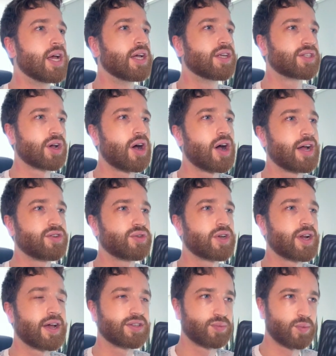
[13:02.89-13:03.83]
So
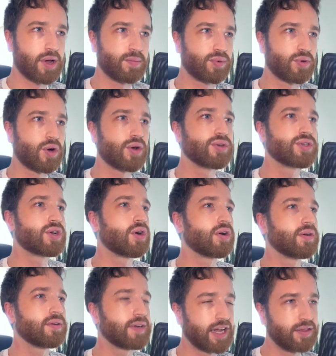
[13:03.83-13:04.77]
hydrogen has 1
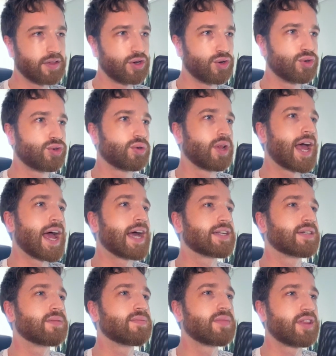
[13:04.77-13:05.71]
proton in the neutral
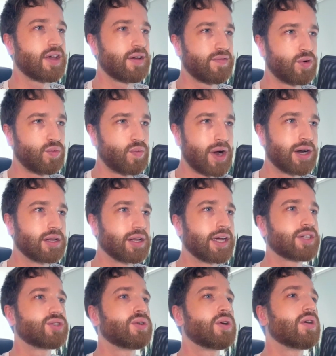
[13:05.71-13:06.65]
atom, therefore 1
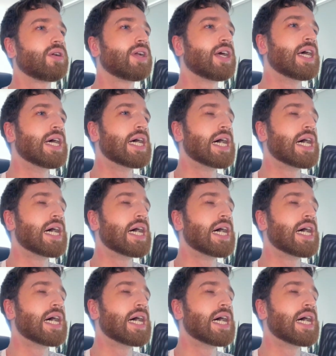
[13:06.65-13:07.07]
electron,